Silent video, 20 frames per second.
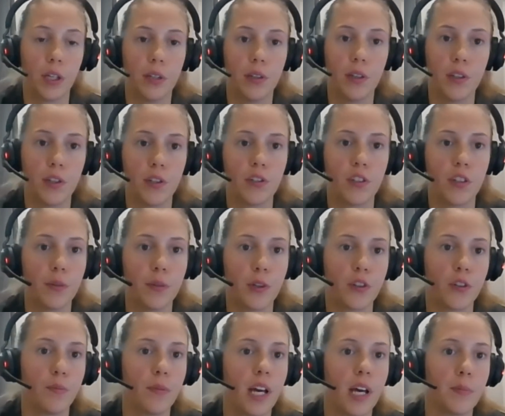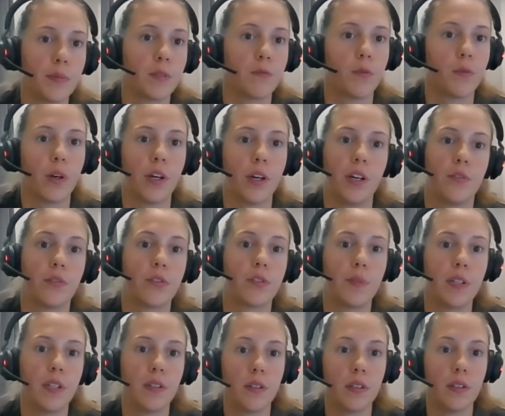at the distribution maps for each
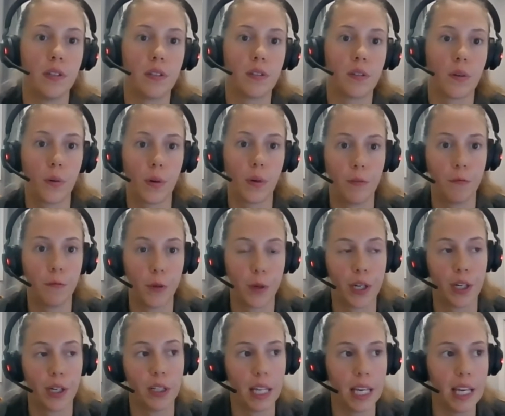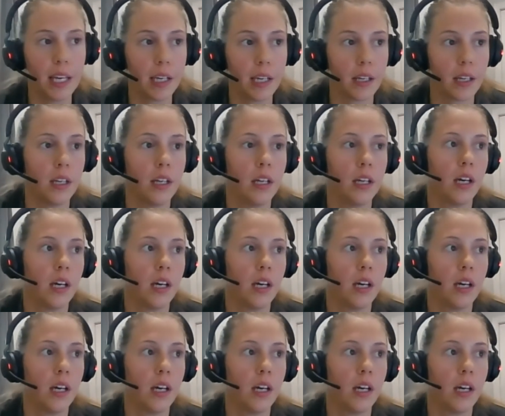species or for your lake.